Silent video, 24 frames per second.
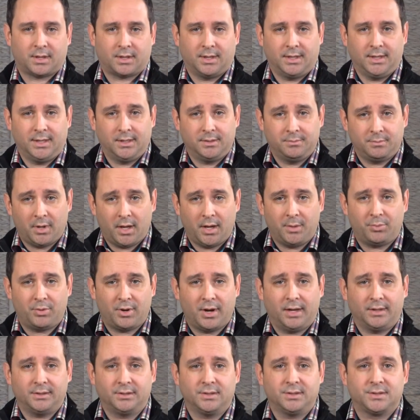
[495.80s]
In my
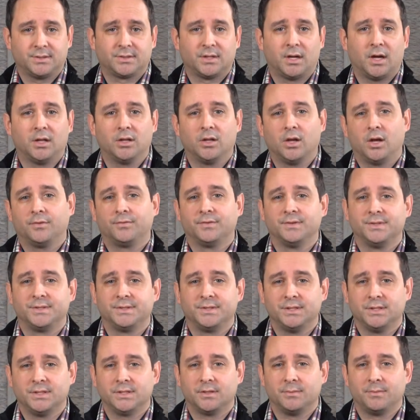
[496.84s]
practice, I'll often
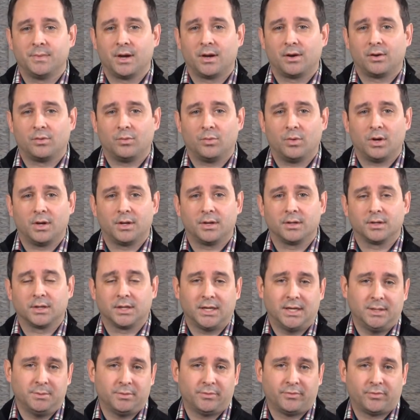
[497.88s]
see the marijuana
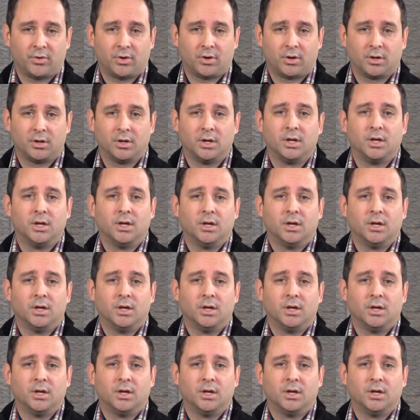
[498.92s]
chemovar